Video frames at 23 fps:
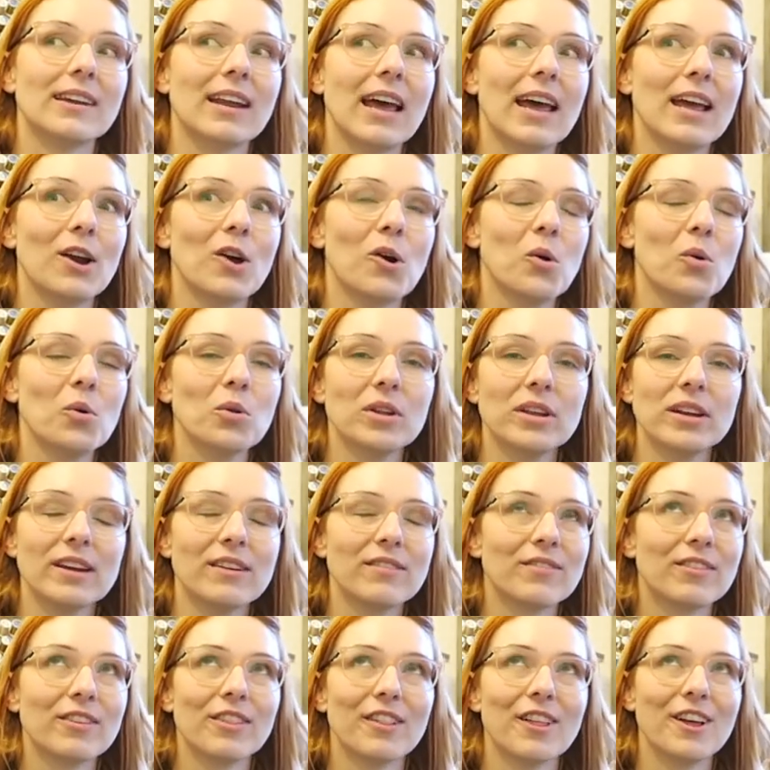had a hole in
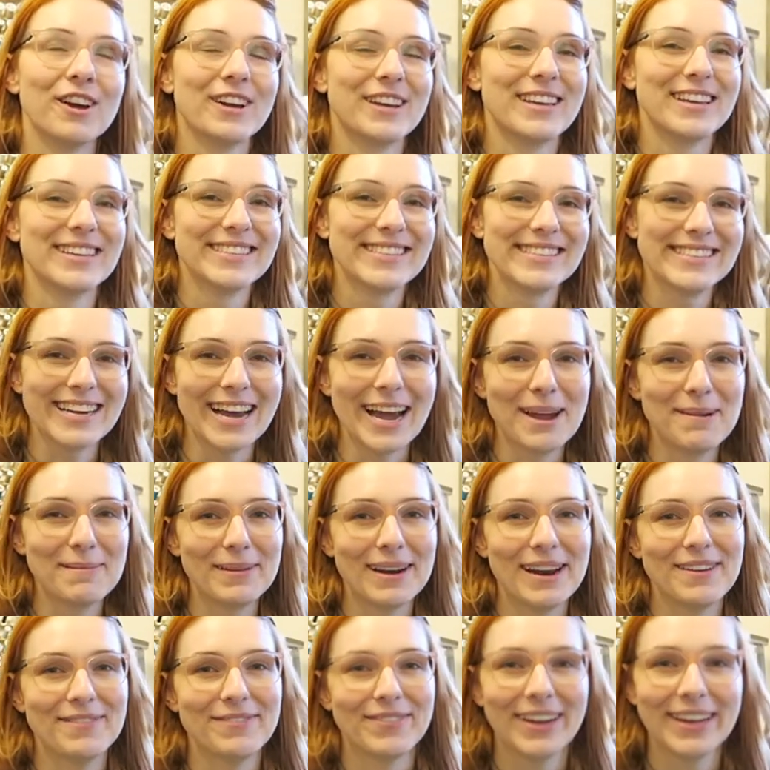it for the longest time
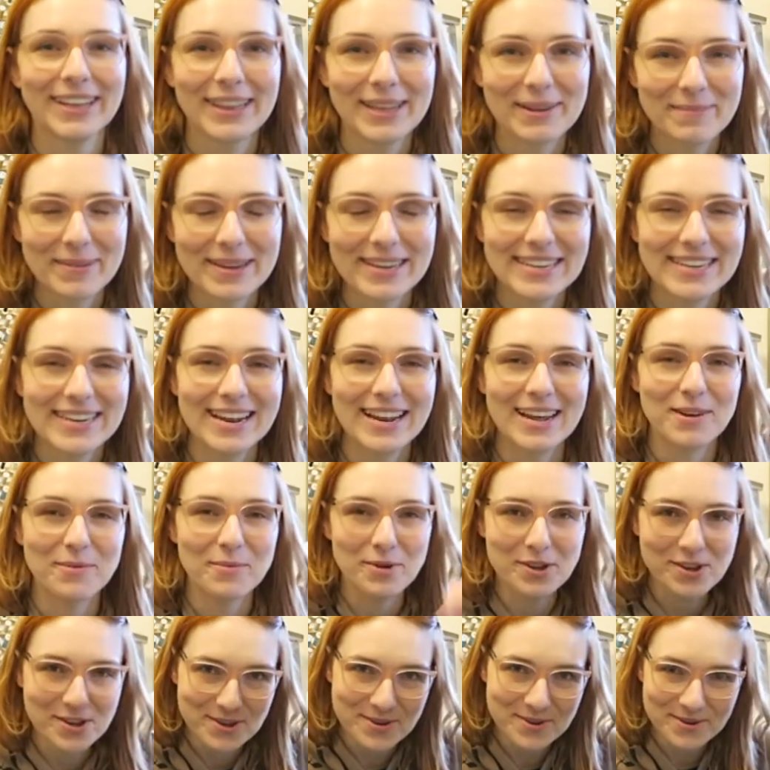and I finally mended it,
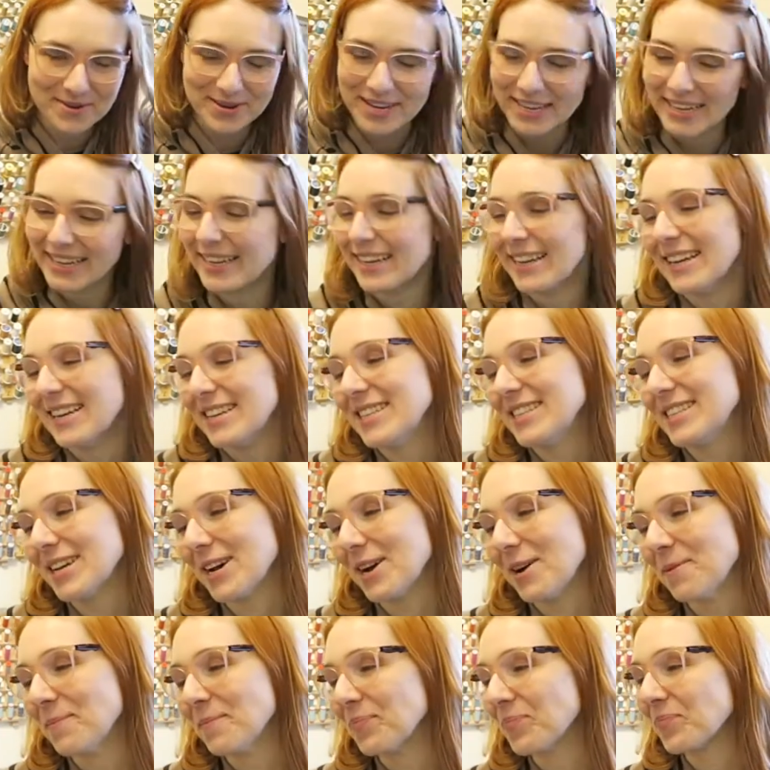woo!
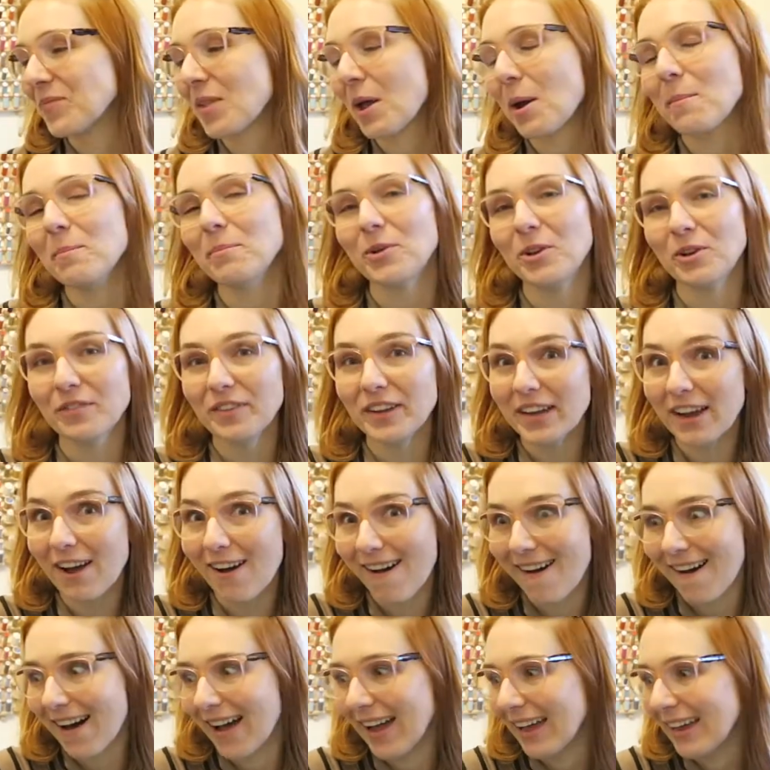So moving
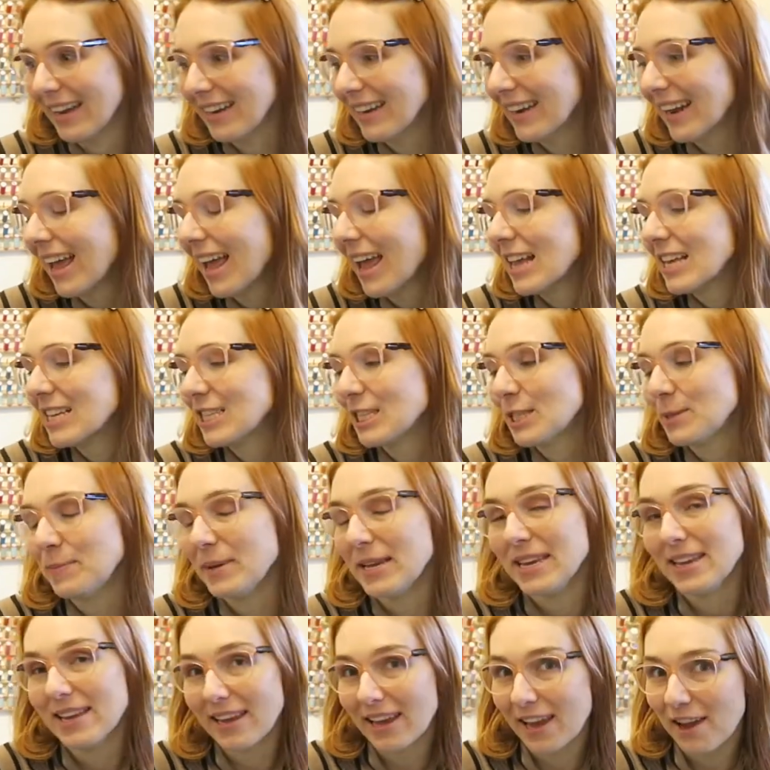on.
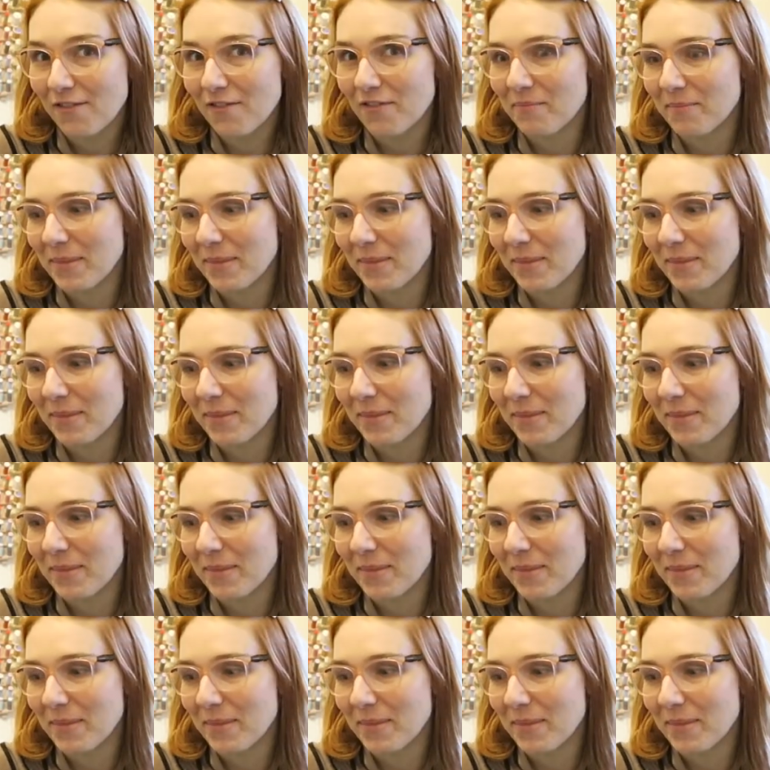Speaking of